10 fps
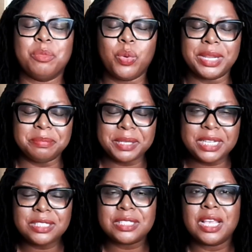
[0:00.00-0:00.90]
Wen
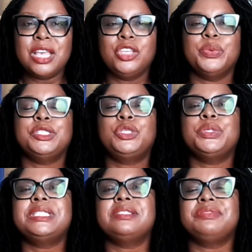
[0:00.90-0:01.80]
Peets, your
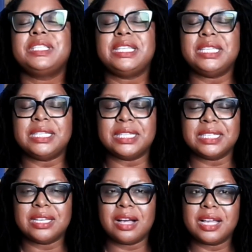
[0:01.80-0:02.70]
intuitive
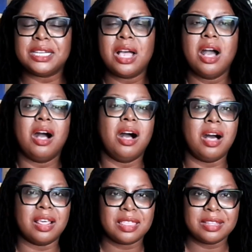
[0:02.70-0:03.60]
healing guide,
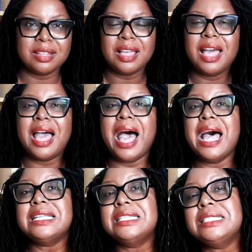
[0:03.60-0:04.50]
author,
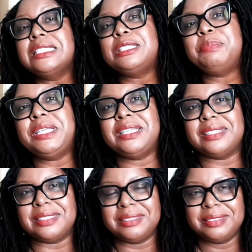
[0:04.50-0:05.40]
and
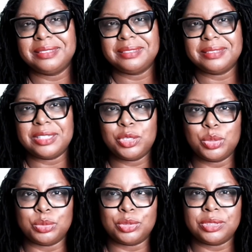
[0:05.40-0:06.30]
speaker, and
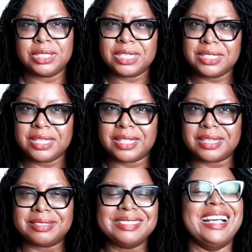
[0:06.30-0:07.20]
coach. Did I say
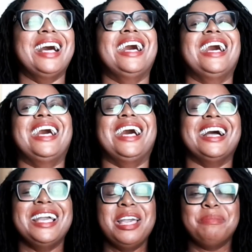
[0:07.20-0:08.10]
that?
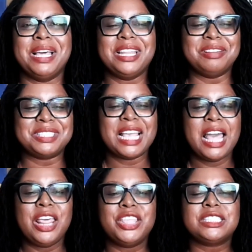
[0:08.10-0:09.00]
My loves,
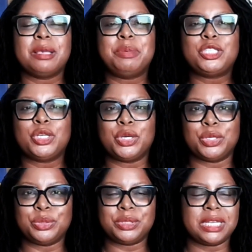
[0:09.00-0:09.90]
this
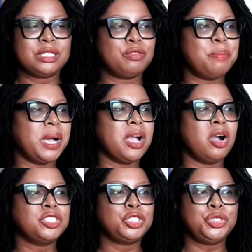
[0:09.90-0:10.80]
episode is from my
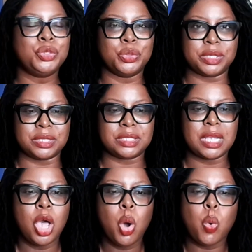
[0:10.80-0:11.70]
heart to yours.
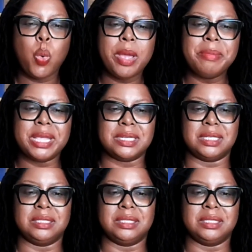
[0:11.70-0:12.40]
Women,